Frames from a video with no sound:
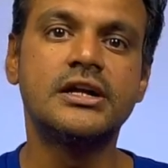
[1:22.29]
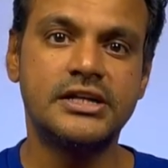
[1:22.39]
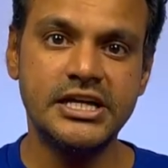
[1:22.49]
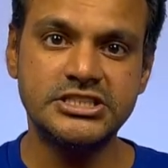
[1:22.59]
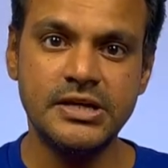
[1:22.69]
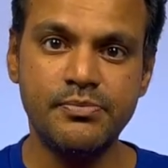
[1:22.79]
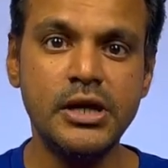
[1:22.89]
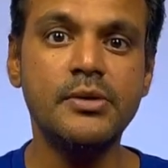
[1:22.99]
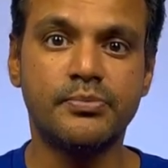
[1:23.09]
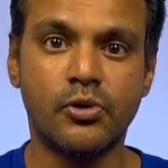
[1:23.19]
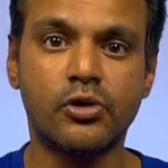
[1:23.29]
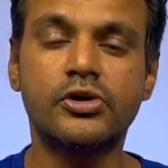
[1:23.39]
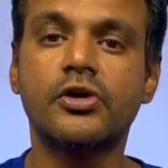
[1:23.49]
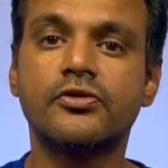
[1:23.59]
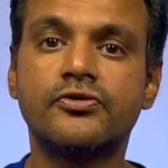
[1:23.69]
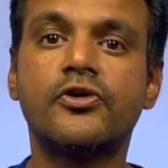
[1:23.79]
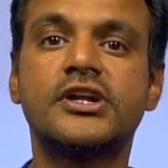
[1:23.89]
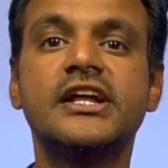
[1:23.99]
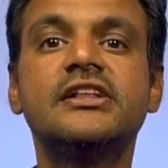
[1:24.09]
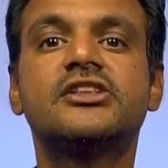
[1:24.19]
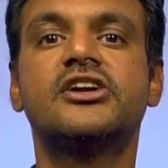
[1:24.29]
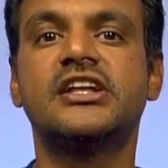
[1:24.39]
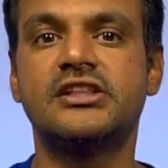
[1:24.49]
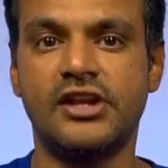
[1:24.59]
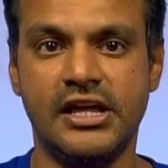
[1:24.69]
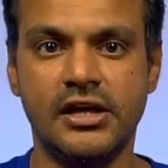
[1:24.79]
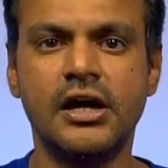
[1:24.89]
TCP port 1433,